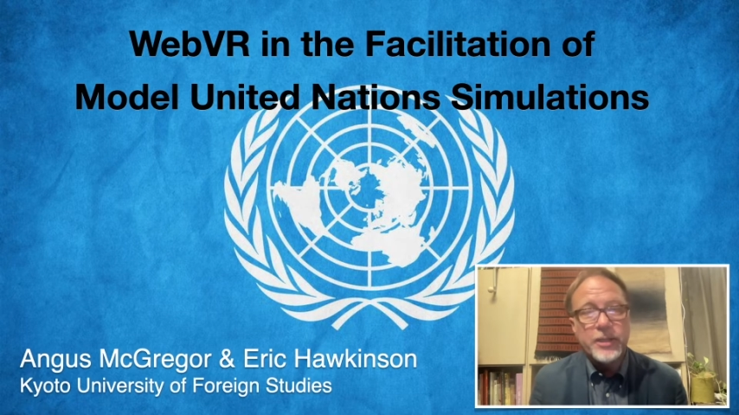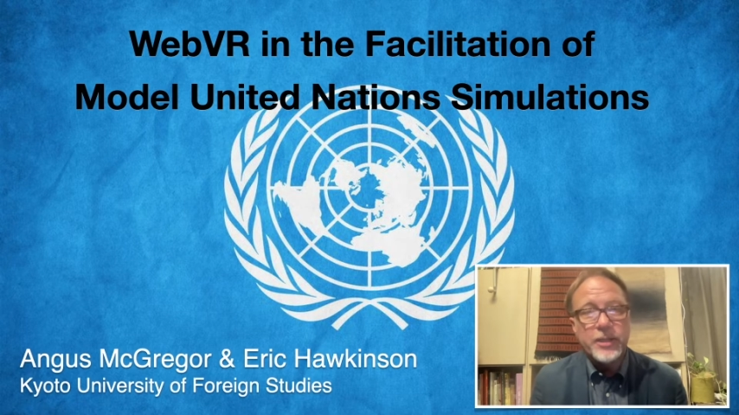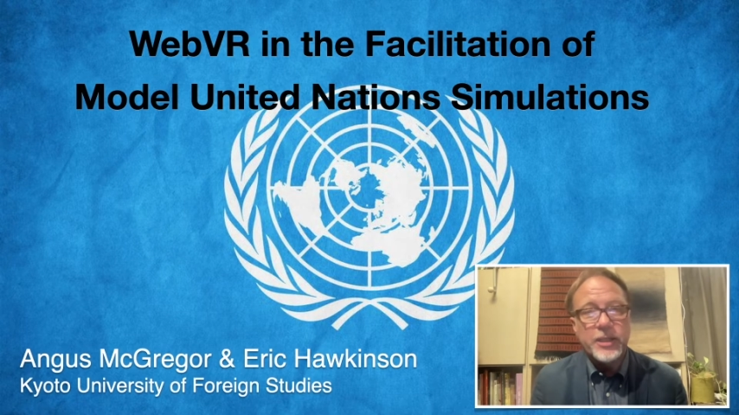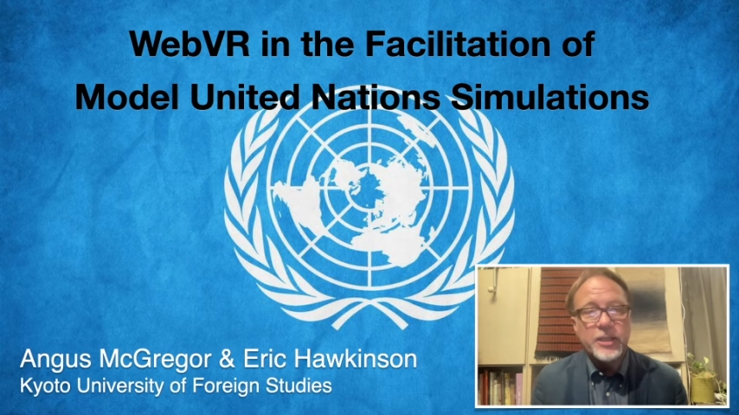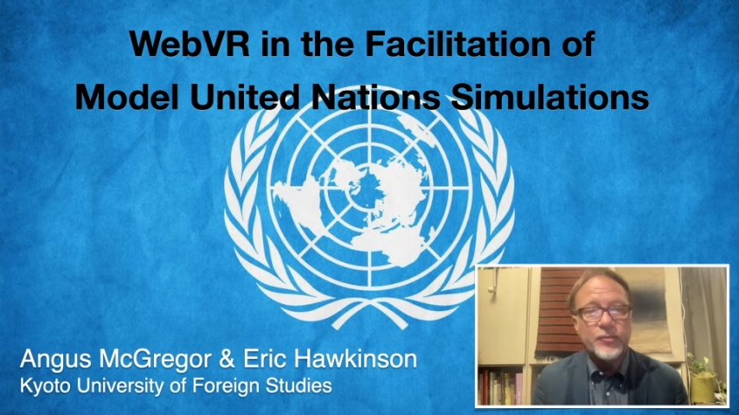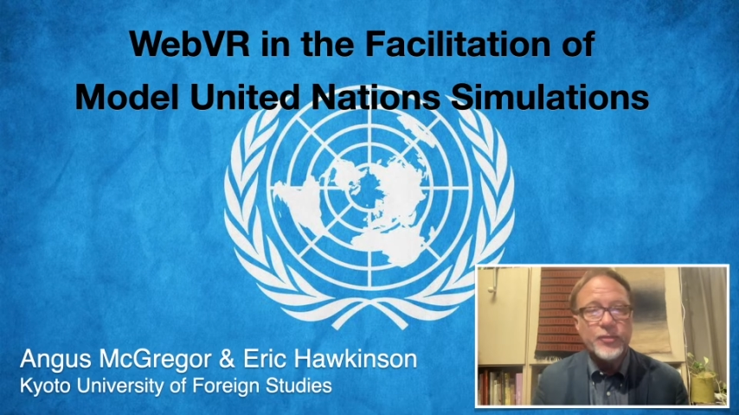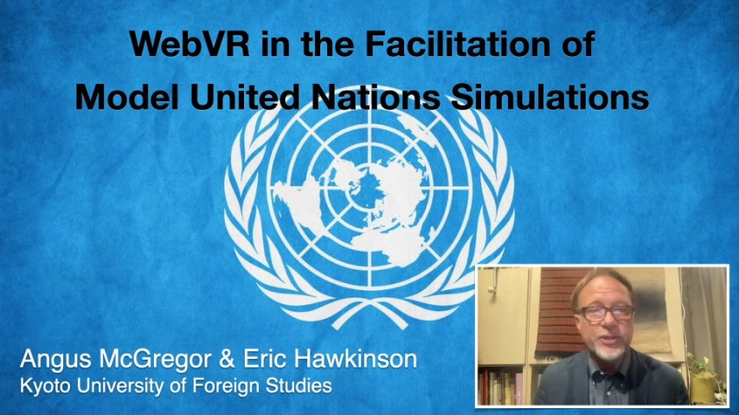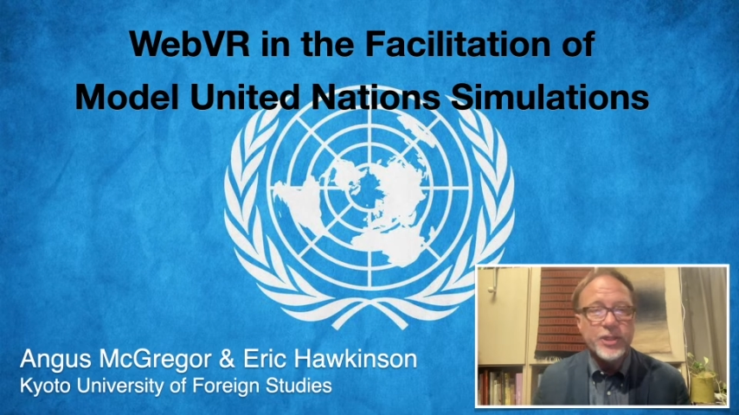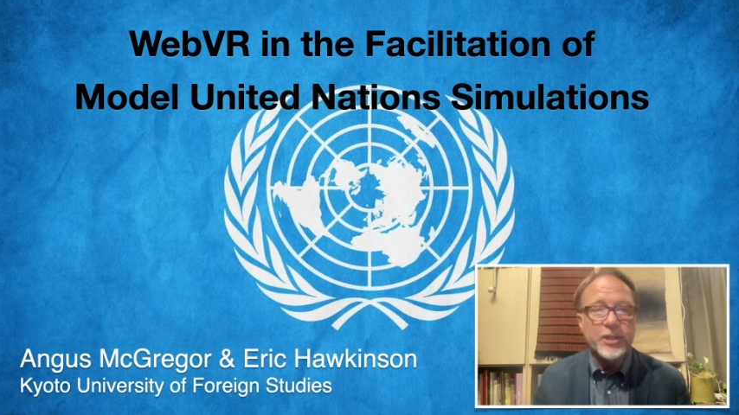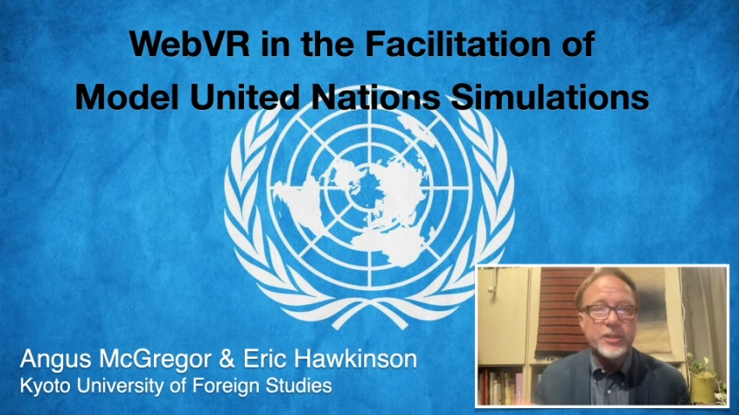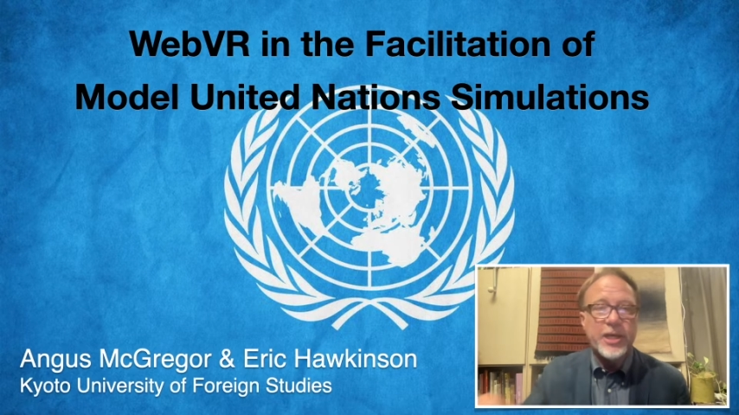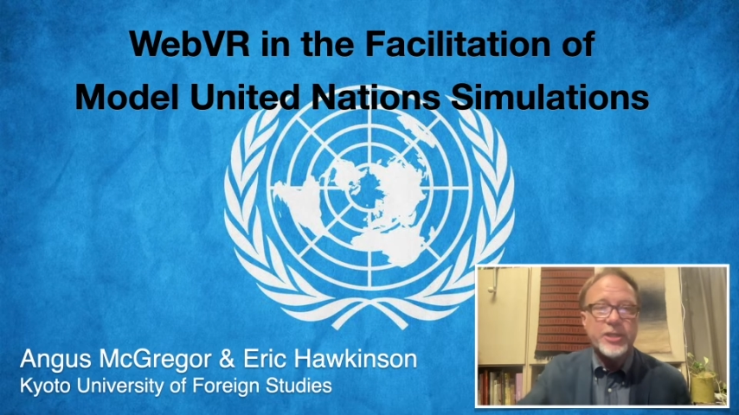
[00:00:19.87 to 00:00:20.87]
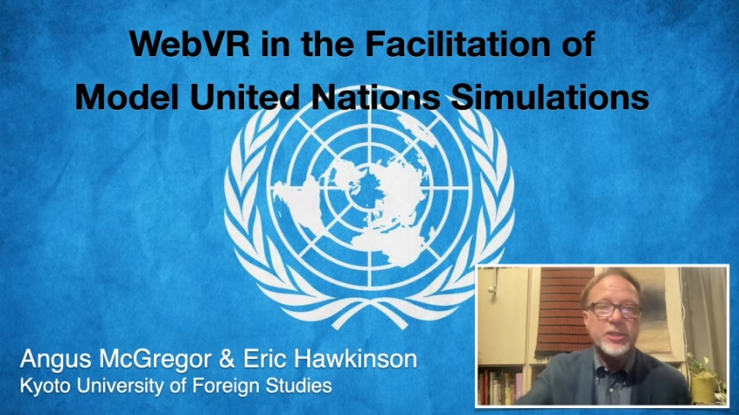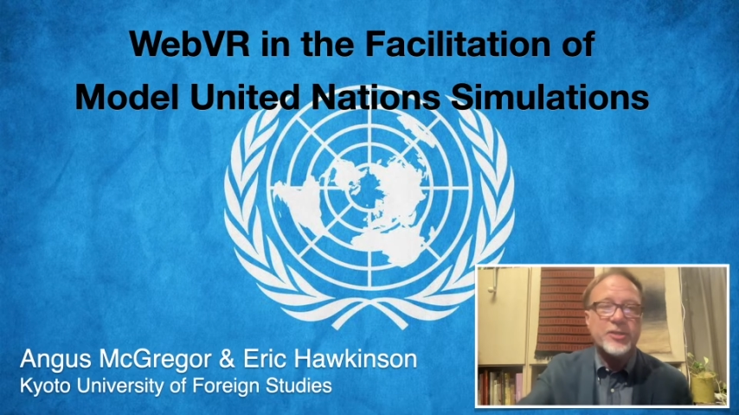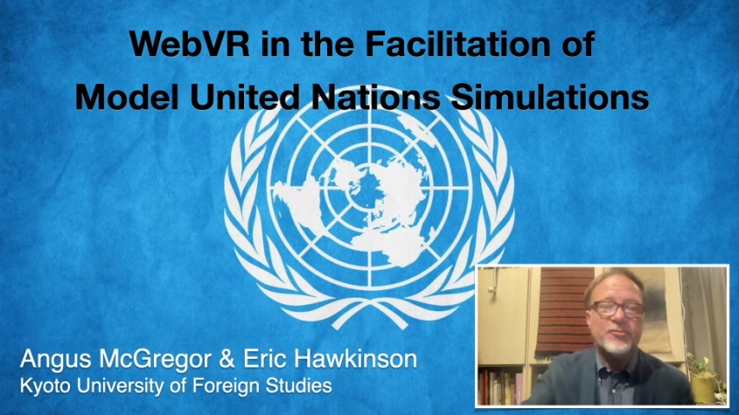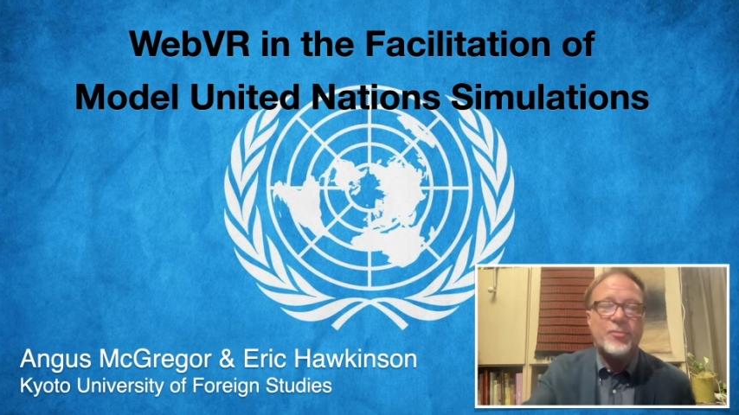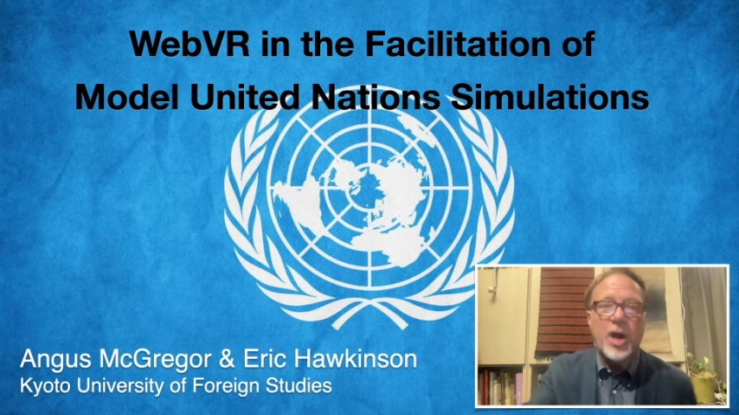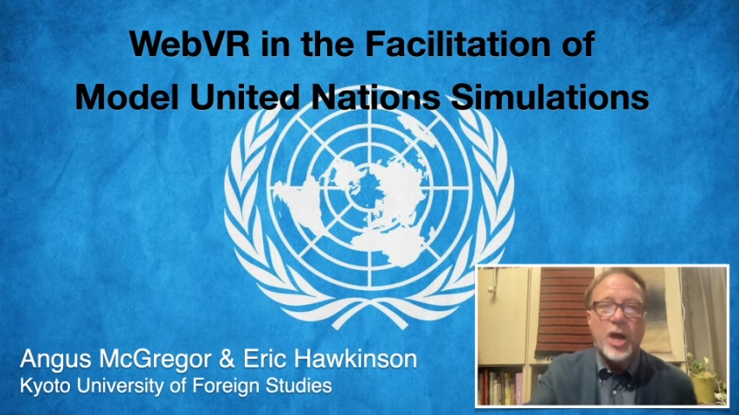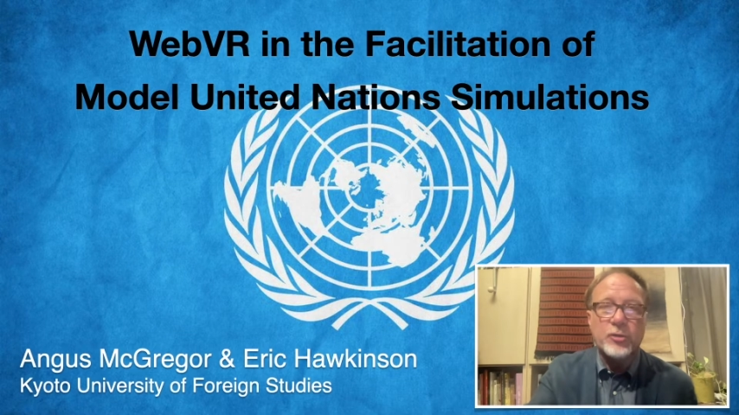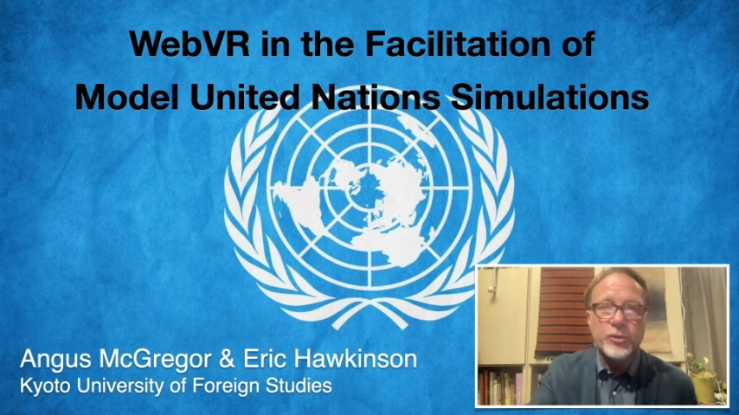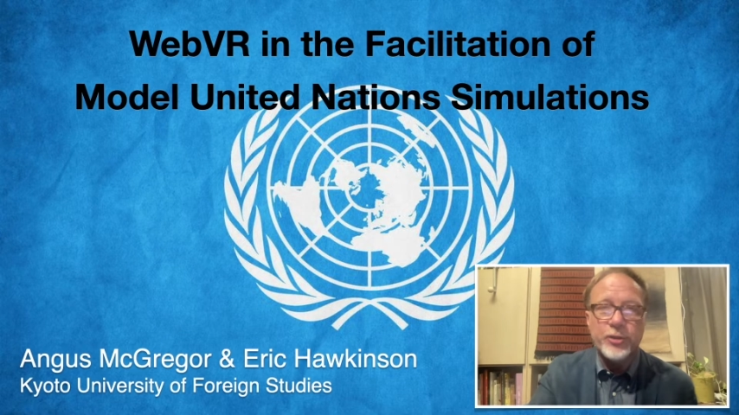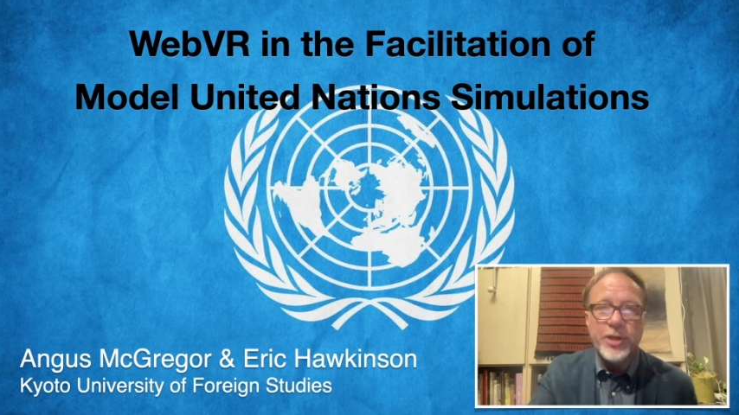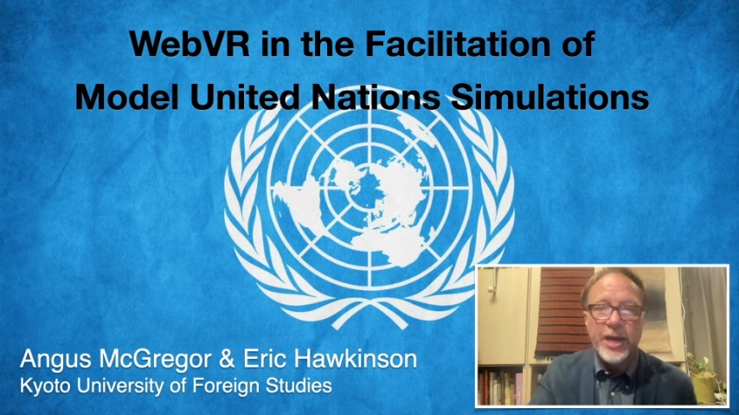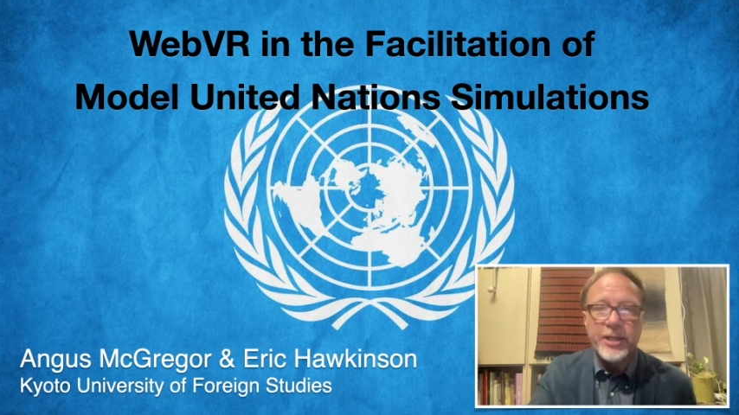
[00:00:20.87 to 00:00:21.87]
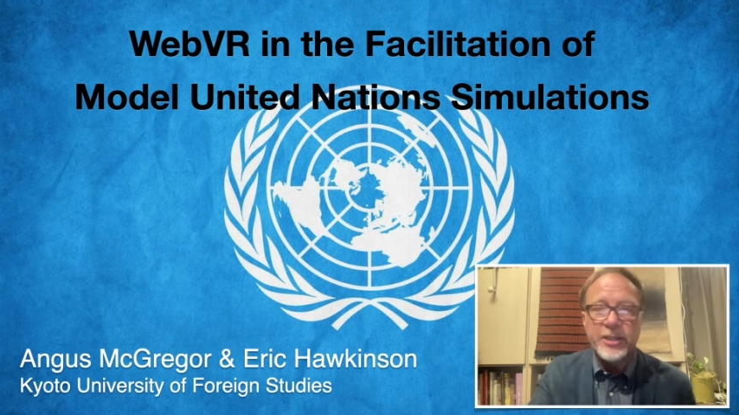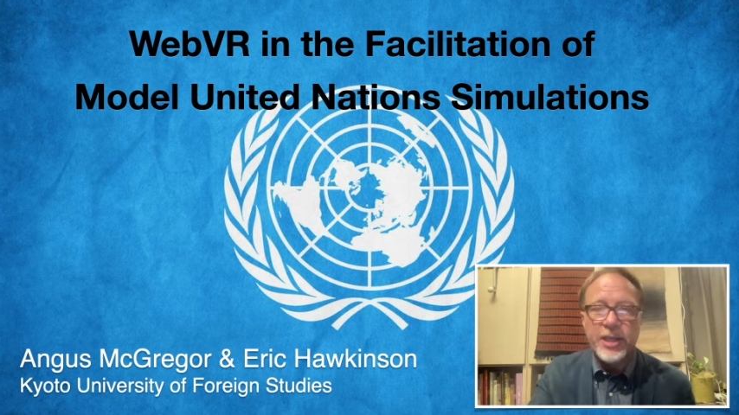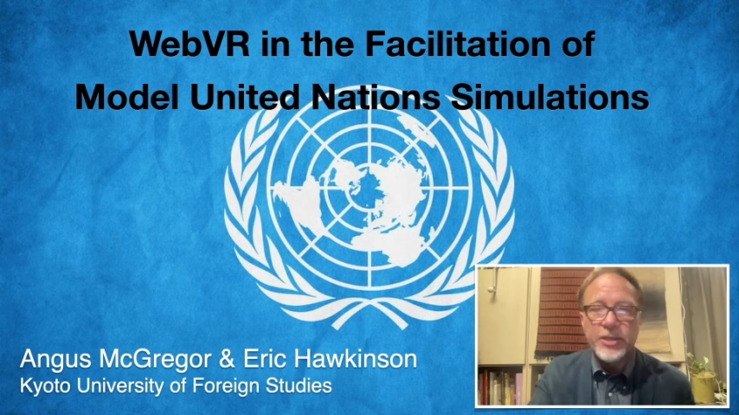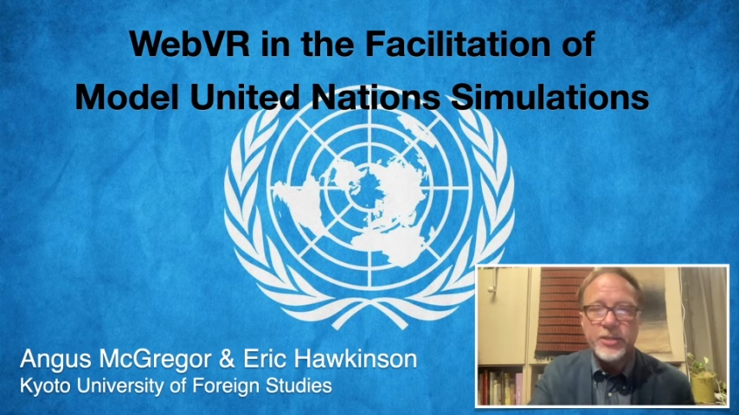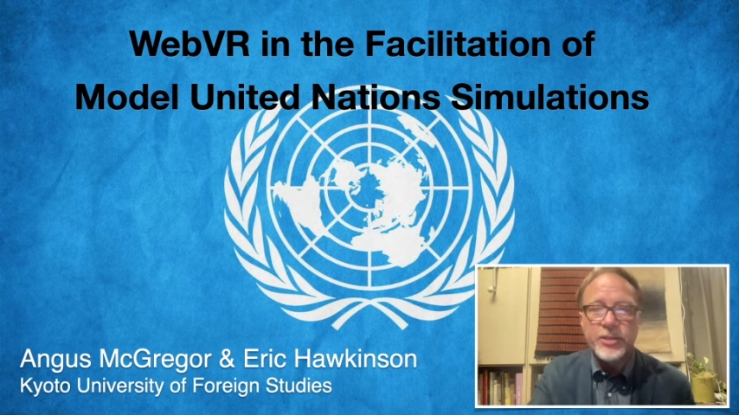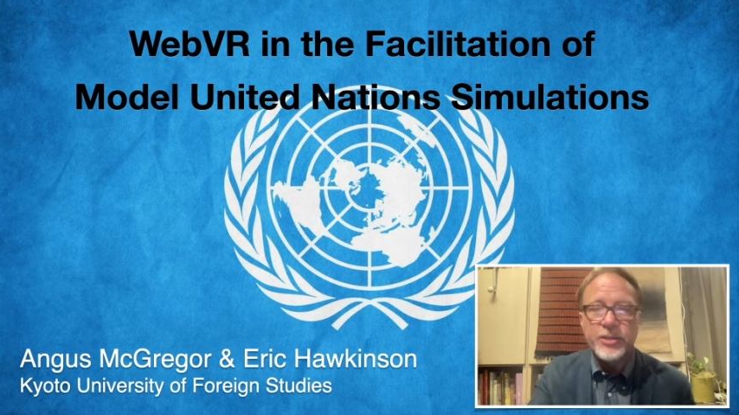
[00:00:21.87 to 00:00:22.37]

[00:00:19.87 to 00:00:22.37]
in the facilitation of Model United Nations